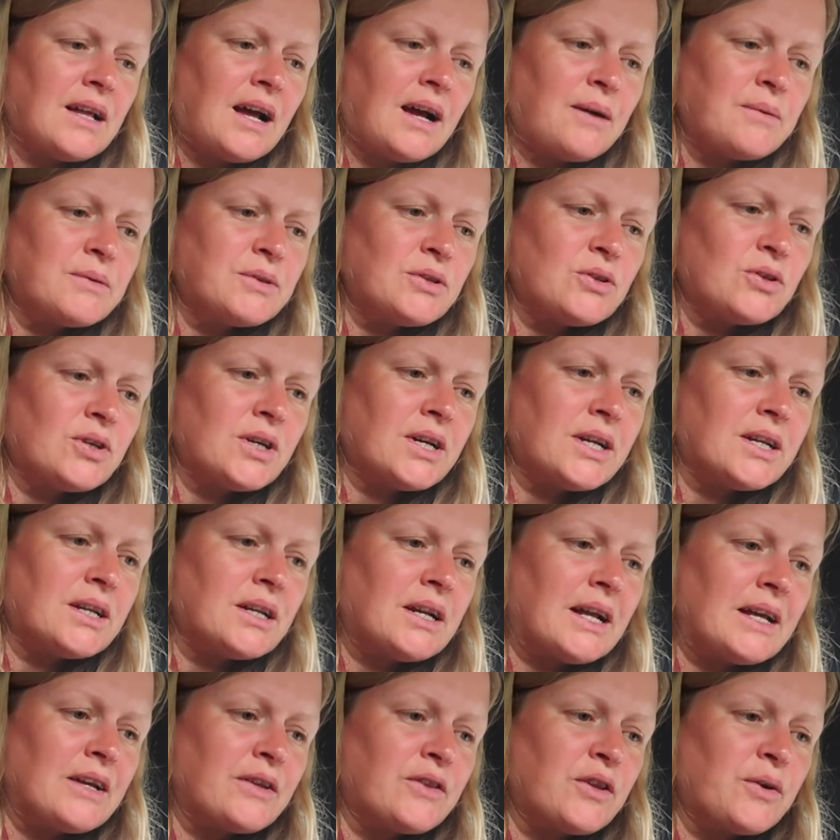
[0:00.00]
I was looking,
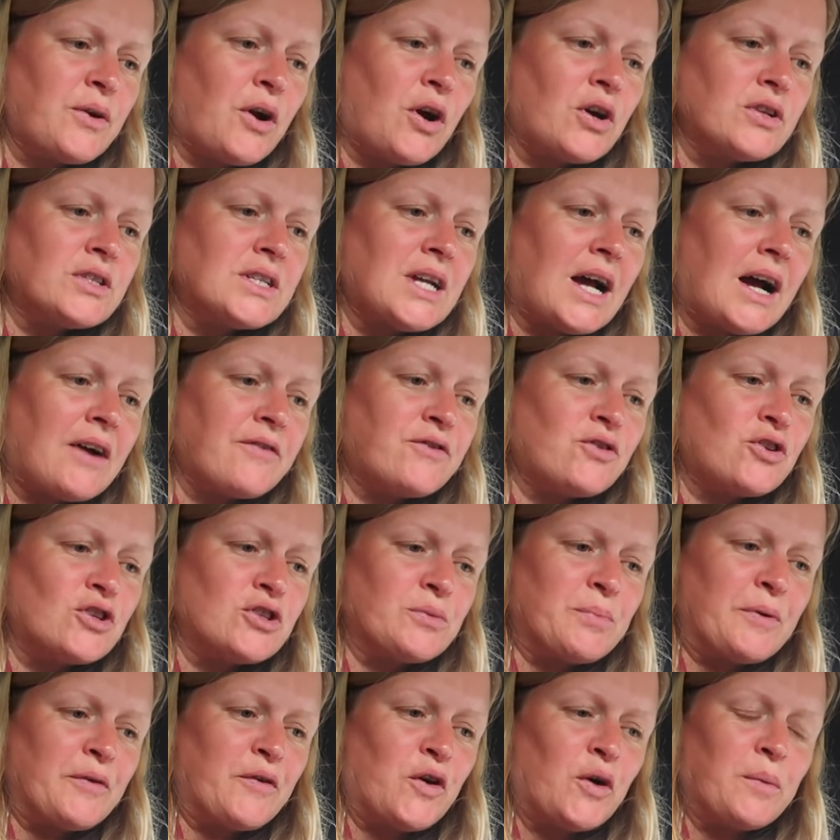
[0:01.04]
like, because I've talked
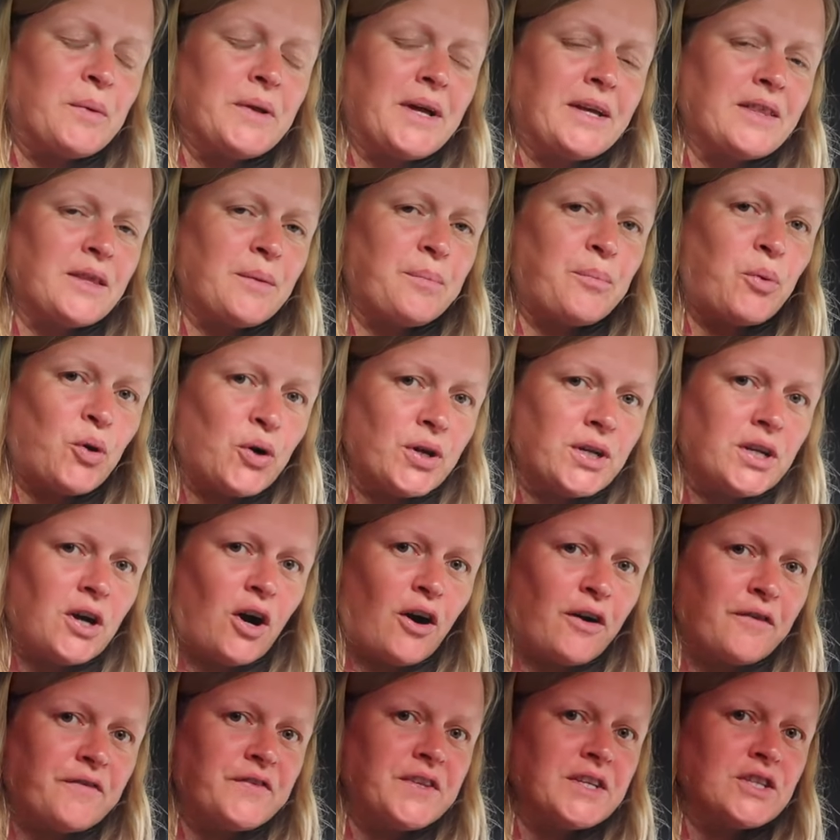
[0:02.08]
before, but like the point
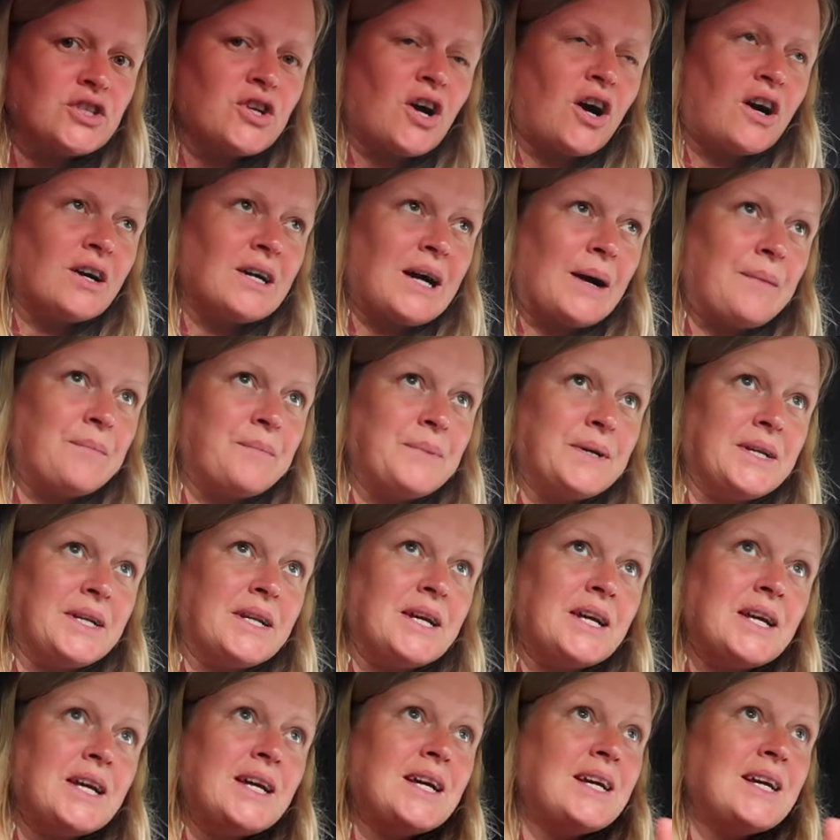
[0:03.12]
of this car camping